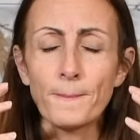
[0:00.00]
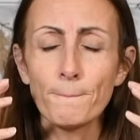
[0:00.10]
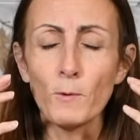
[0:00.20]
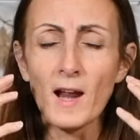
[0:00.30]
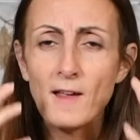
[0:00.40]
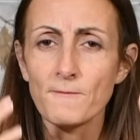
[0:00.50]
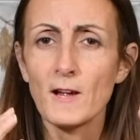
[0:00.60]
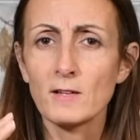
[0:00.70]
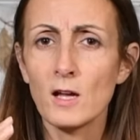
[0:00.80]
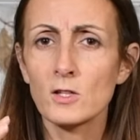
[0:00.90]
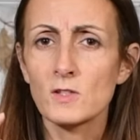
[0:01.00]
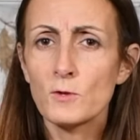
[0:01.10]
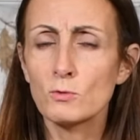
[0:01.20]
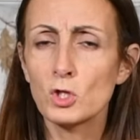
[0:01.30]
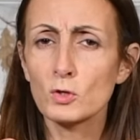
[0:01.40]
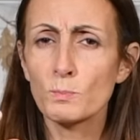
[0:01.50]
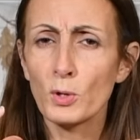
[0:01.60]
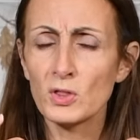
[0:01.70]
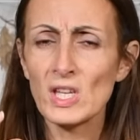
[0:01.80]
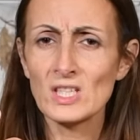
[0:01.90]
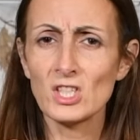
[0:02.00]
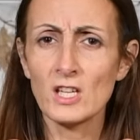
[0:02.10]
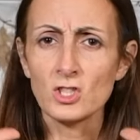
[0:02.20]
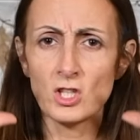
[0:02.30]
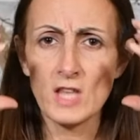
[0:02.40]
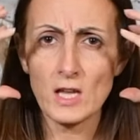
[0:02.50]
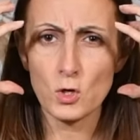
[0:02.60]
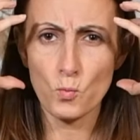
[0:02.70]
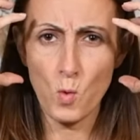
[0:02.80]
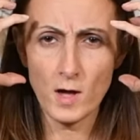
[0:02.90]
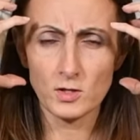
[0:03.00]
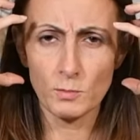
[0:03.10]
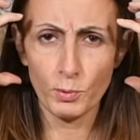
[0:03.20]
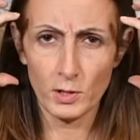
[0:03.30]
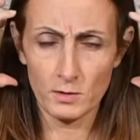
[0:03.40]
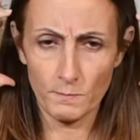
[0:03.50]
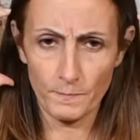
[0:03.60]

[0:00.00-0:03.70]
What I found out is if you just put the intention that you want to put